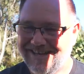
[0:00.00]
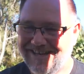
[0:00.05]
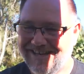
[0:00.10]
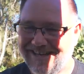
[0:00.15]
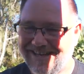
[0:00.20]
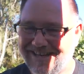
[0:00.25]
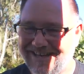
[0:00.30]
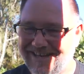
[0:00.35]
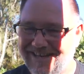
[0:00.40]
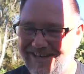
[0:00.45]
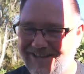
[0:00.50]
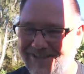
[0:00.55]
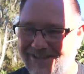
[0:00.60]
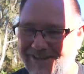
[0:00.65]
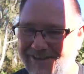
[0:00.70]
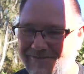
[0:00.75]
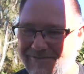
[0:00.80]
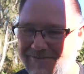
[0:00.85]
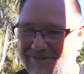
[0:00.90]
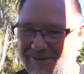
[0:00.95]
Okay,
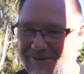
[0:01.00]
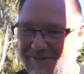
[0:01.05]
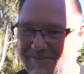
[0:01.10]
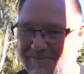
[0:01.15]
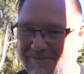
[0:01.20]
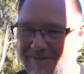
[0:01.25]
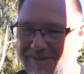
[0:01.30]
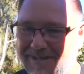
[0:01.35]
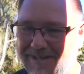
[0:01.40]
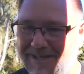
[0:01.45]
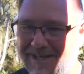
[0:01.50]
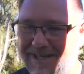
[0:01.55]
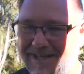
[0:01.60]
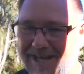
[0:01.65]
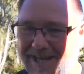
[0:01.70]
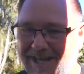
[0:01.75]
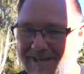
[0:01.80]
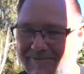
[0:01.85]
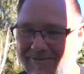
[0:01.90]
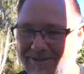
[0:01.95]
hello from
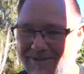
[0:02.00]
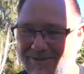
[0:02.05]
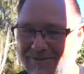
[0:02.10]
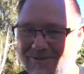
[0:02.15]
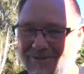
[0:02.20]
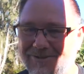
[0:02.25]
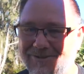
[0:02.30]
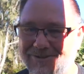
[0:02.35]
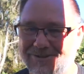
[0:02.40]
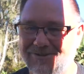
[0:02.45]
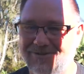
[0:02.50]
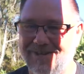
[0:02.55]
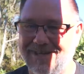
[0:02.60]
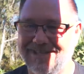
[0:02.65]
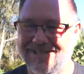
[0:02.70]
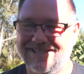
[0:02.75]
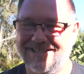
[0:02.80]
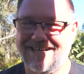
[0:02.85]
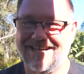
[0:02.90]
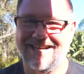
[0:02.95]
Carnarvon Gorge,
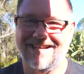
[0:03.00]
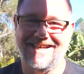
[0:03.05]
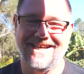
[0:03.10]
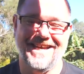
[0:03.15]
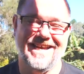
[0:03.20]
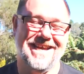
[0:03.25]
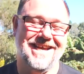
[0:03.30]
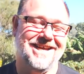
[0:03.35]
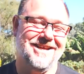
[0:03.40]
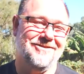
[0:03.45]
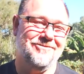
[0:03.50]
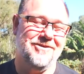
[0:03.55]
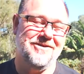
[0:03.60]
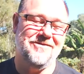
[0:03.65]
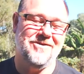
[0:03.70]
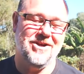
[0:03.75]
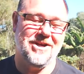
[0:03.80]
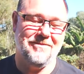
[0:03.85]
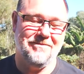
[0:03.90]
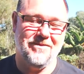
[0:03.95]
Queensland. Yeah,
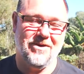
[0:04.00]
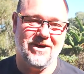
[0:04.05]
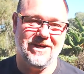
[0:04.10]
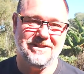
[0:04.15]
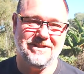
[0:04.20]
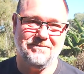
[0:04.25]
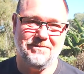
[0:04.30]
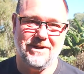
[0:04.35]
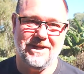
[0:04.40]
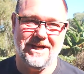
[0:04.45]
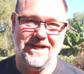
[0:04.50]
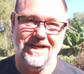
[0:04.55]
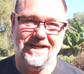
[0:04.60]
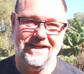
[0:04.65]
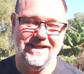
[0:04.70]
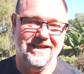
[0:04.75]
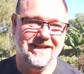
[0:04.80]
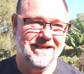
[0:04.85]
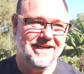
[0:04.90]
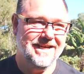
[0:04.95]
we've got a mice
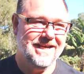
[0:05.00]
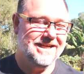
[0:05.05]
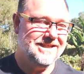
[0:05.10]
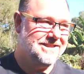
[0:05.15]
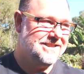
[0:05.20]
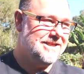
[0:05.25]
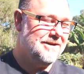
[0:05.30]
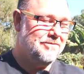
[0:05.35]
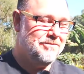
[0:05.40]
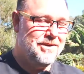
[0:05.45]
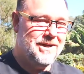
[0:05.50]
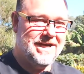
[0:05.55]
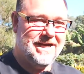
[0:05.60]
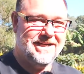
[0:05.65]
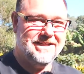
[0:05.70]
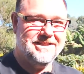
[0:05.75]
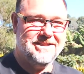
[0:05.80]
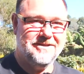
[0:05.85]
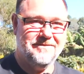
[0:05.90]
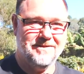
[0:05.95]
plague in some
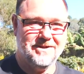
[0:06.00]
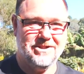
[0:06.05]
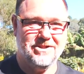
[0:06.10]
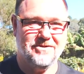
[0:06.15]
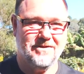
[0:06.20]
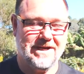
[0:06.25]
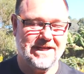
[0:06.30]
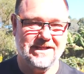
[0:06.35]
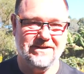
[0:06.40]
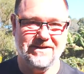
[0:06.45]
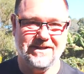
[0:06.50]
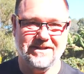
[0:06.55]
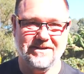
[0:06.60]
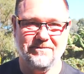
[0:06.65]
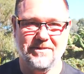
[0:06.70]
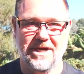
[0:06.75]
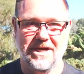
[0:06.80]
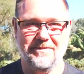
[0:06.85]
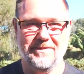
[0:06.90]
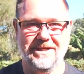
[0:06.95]
parts of Australia at
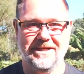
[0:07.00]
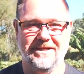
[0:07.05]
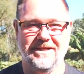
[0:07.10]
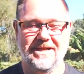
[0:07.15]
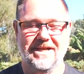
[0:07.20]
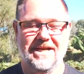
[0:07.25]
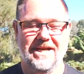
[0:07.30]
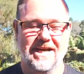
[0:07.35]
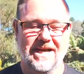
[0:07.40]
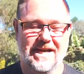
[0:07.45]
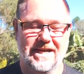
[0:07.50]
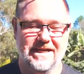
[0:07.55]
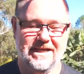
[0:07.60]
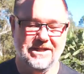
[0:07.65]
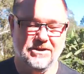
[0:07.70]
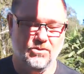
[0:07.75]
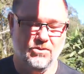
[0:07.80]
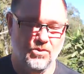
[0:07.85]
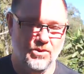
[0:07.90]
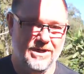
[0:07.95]
the moment,
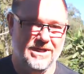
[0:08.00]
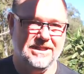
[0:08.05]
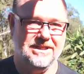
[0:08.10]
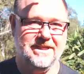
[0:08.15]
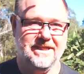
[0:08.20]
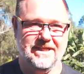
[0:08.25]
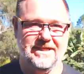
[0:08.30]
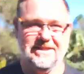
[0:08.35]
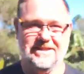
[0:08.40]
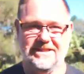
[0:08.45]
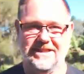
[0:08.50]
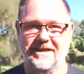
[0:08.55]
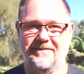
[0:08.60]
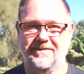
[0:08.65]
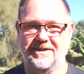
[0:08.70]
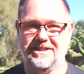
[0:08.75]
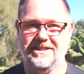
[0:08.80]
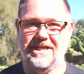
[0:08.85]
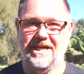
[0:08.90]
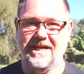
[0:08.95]
and it really is
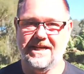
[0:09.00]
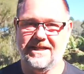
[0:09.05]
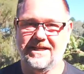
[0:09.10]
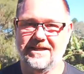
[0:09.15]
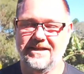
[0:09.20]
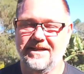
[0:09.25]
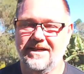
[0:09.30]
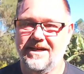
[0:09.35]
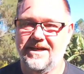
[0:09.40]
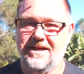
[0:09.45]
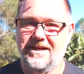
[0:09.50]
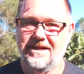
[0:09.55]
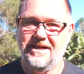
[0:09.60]
devastating,